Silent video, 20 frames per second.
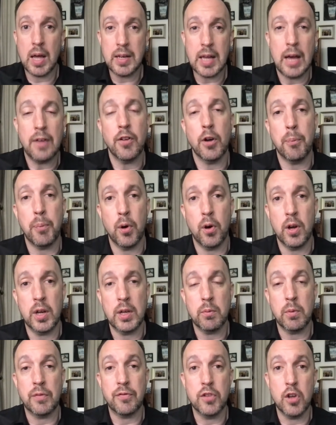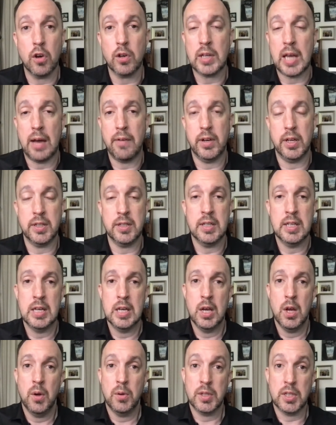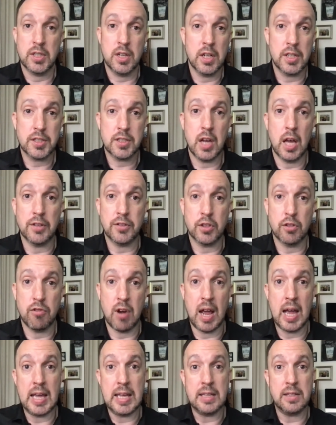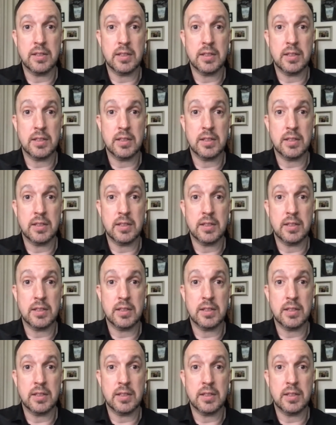other point we've not covered, which I'd just like to raise.